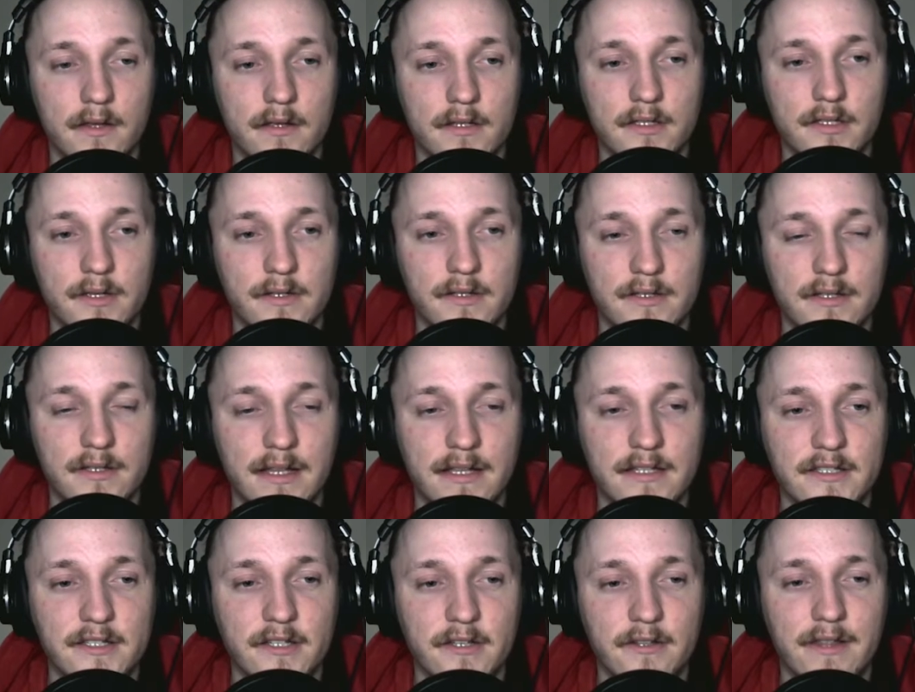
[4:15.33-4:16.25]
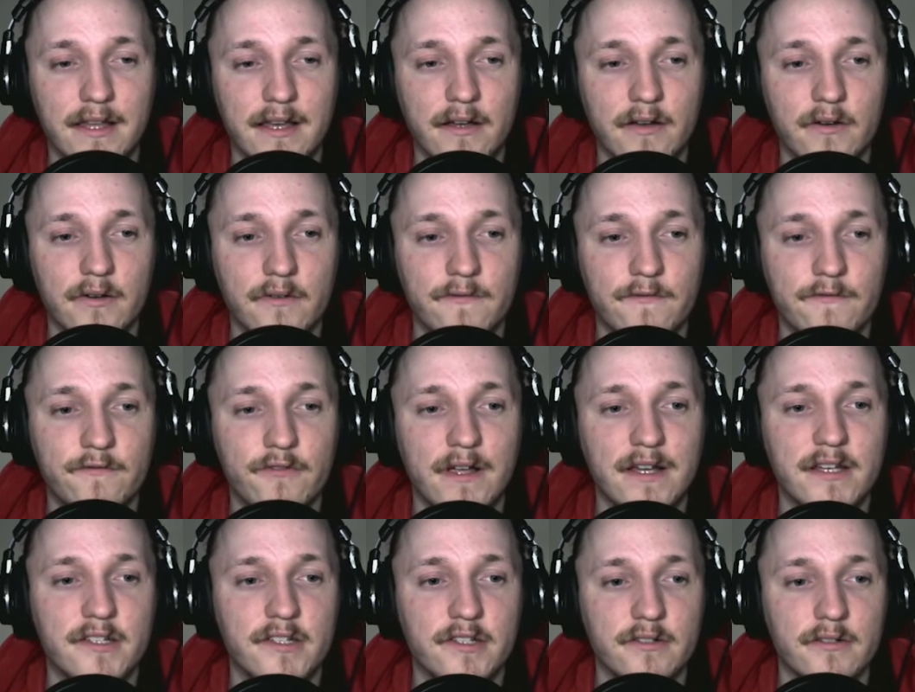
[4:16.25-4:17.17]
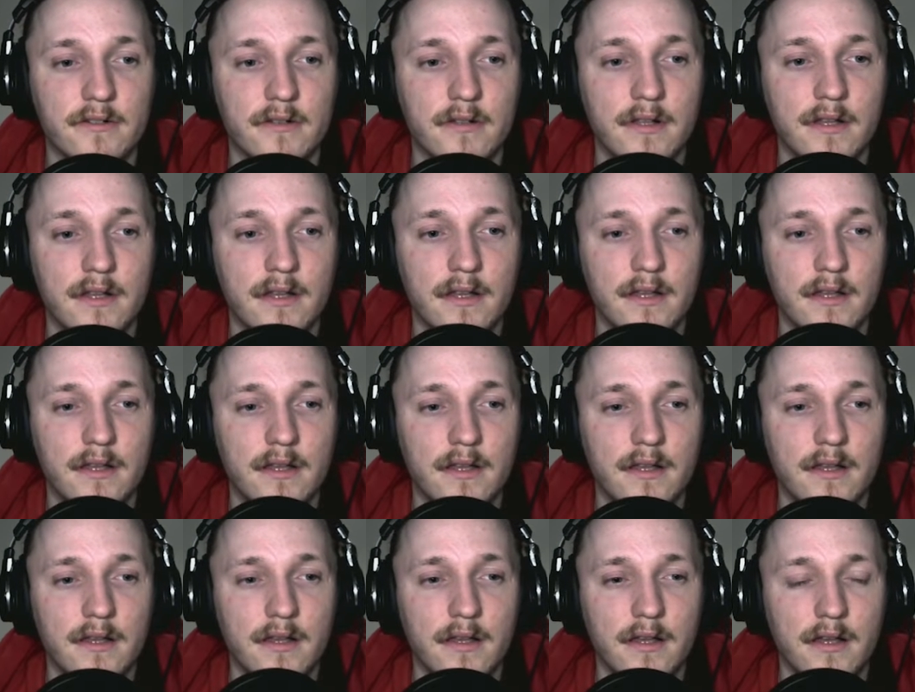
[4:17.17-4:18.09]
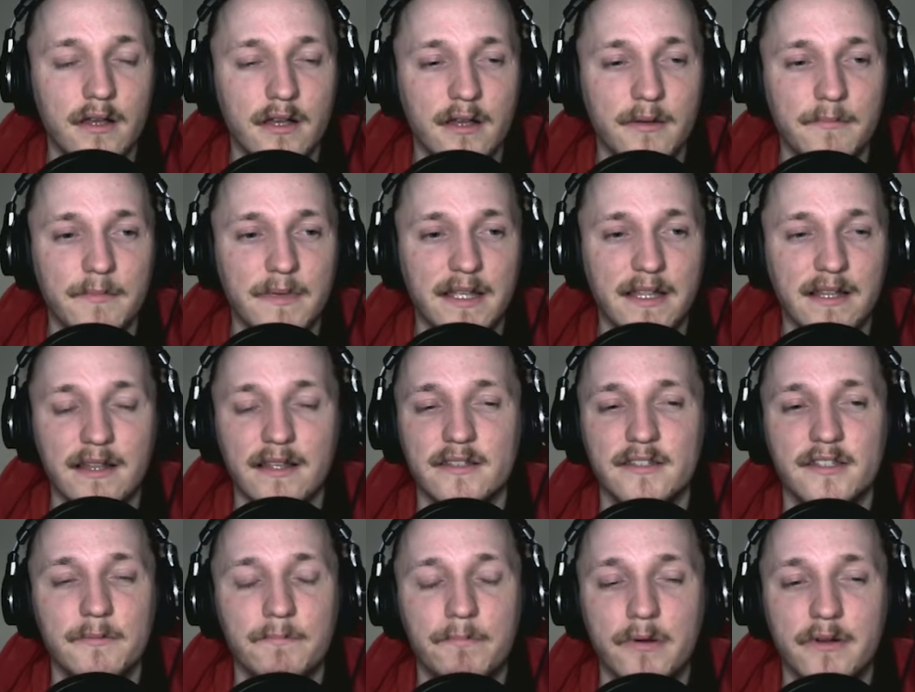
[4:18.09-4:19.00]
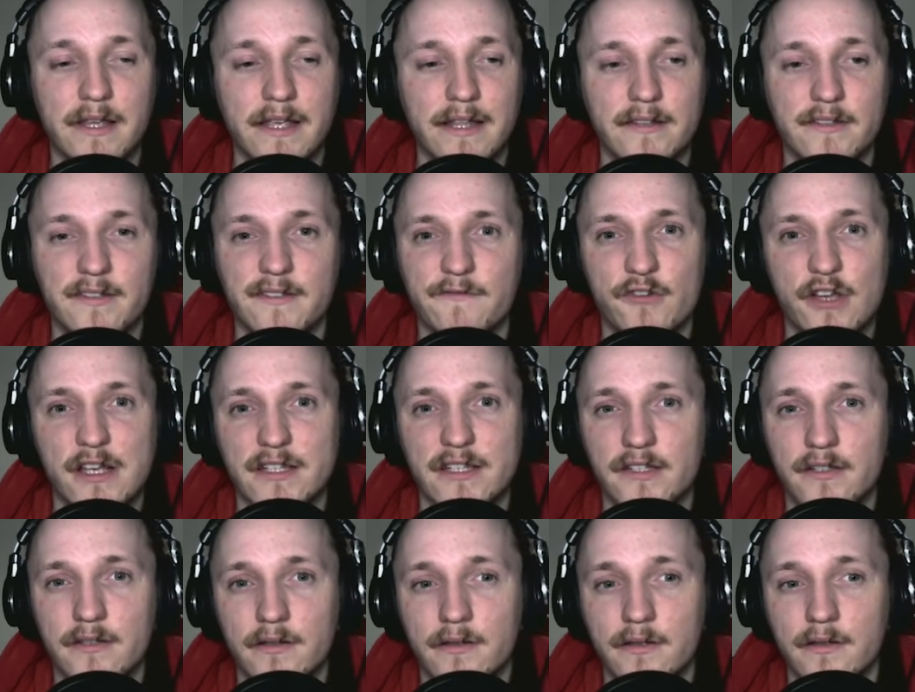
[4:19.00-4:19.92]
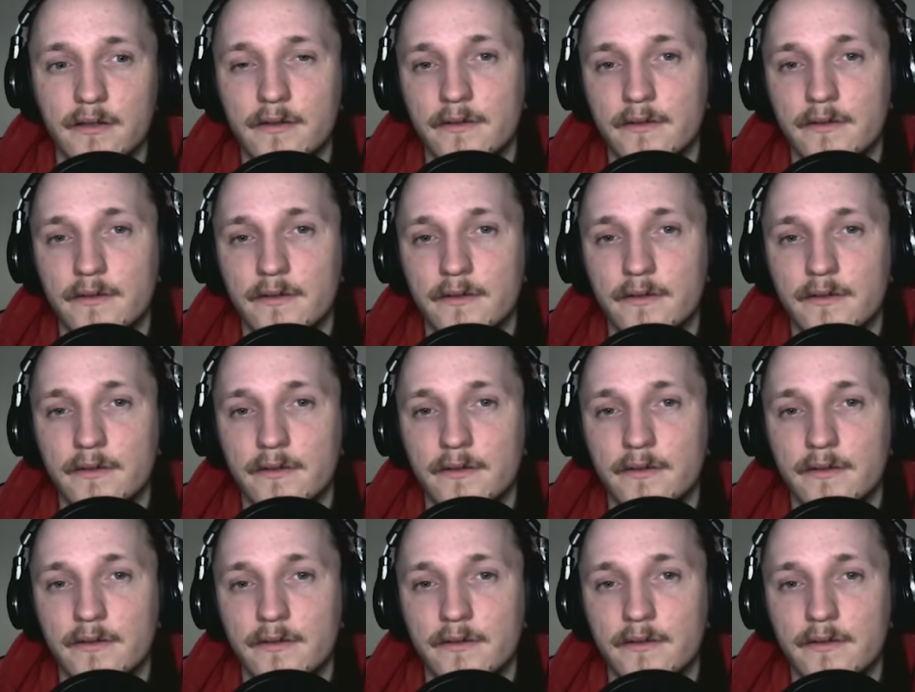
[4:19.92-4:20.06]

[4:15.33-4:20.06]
So it just lets you do that. Or fractional, it lets you put it in as a fraction.